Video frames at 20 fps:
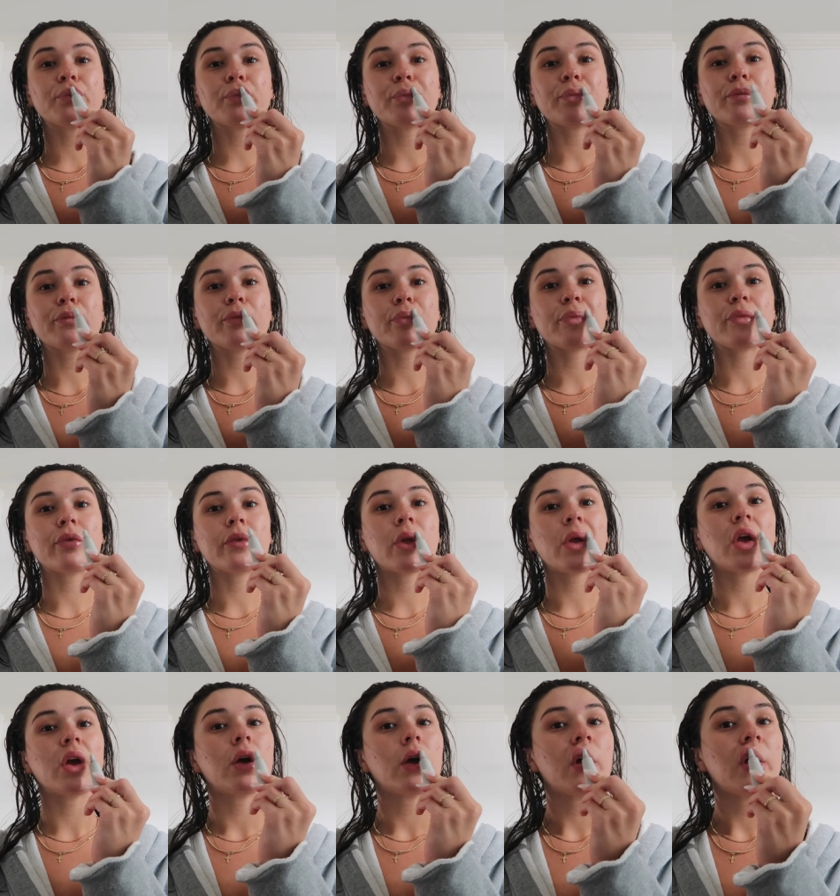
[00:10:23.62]
What have you
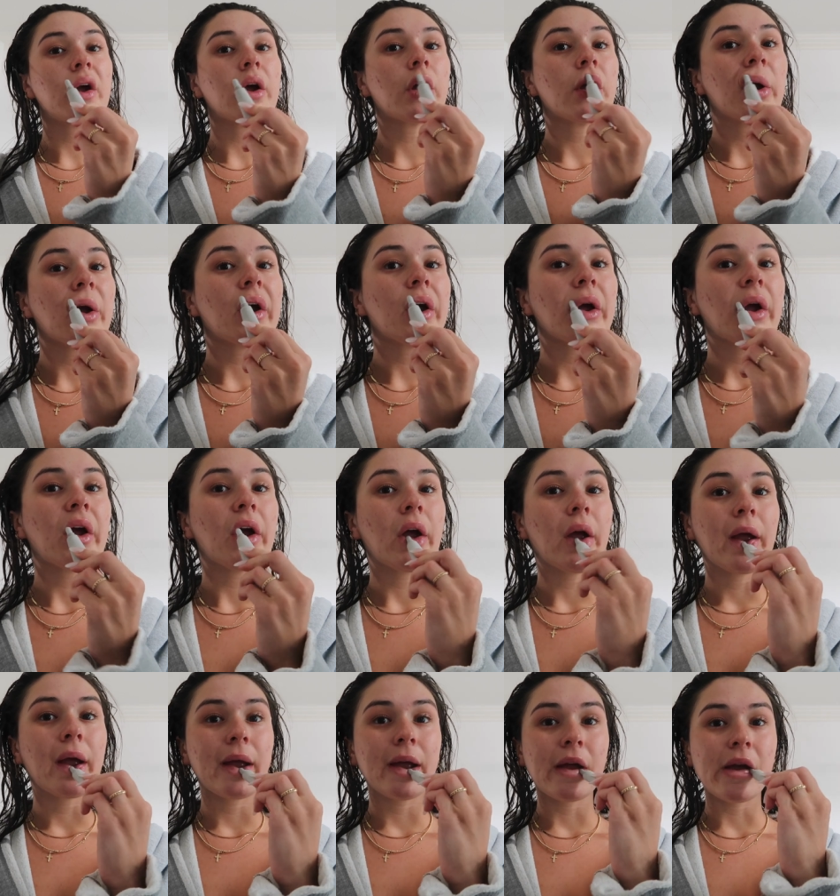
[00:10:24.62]
been getting at Blue
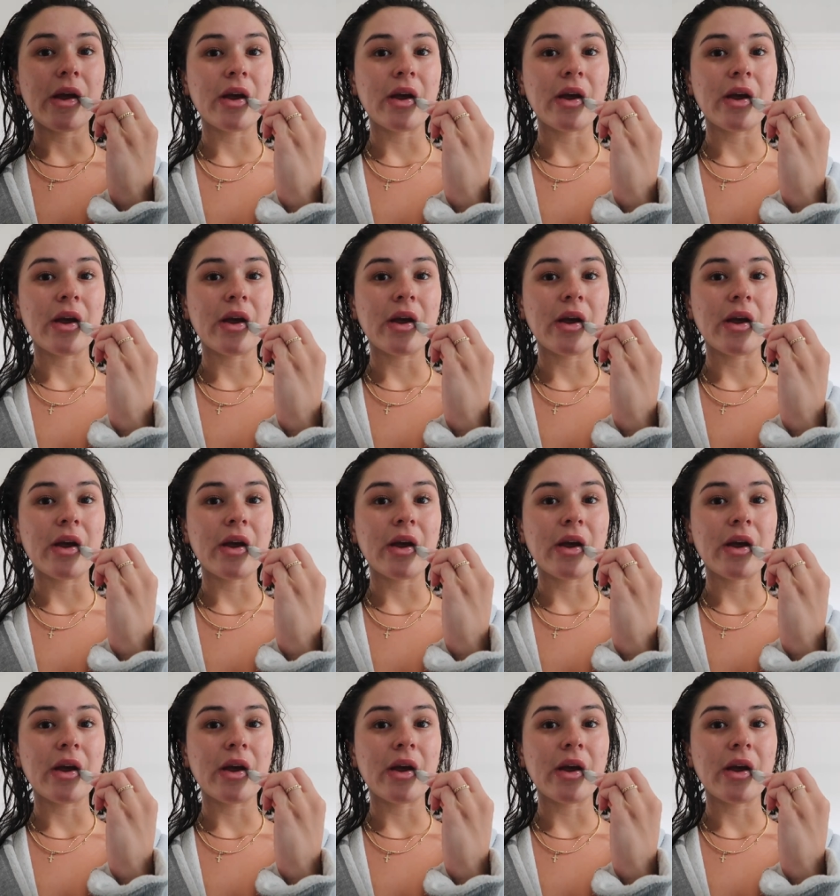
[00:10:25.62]
Bottle?